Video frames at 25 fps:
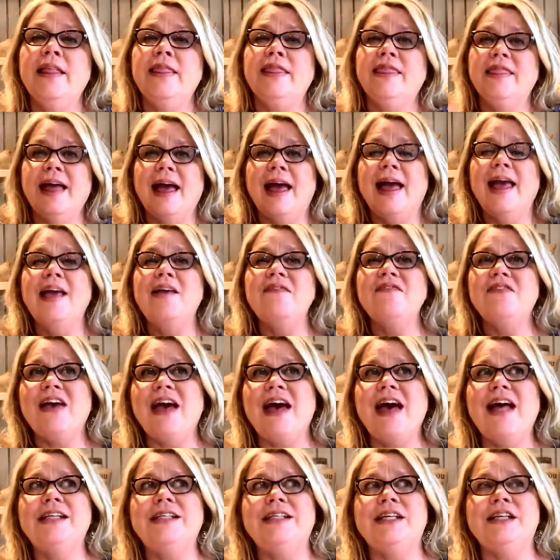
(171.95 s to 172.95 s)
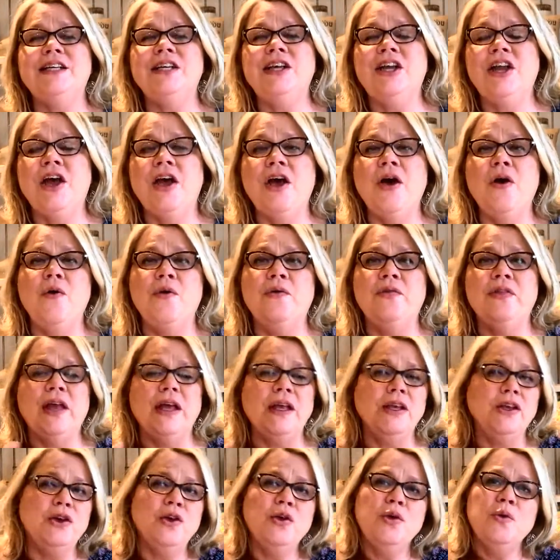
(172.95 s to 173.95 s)
They've got to know
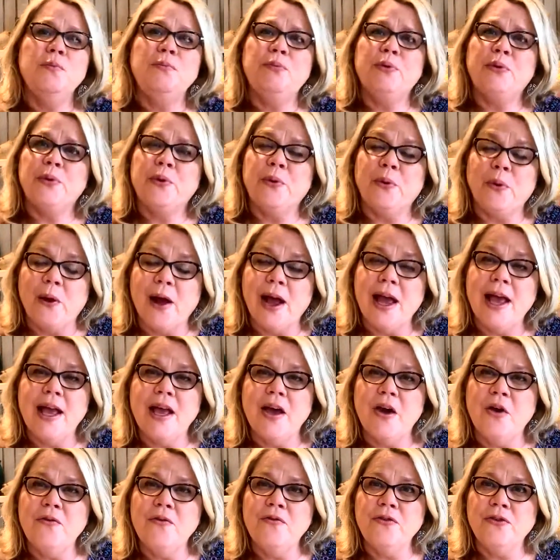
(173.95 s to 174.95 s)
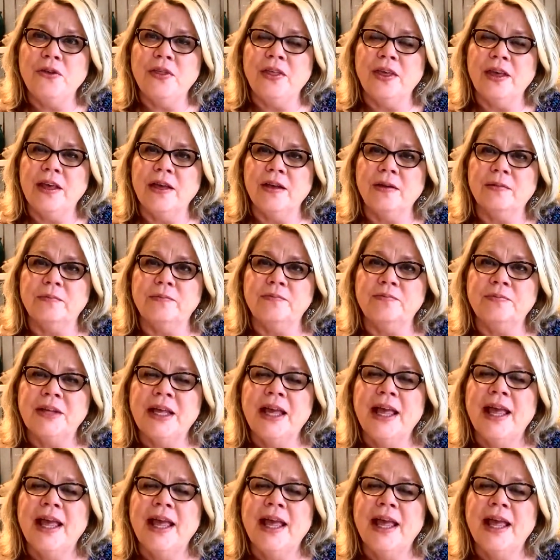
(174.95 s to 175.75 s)
that you pray over them,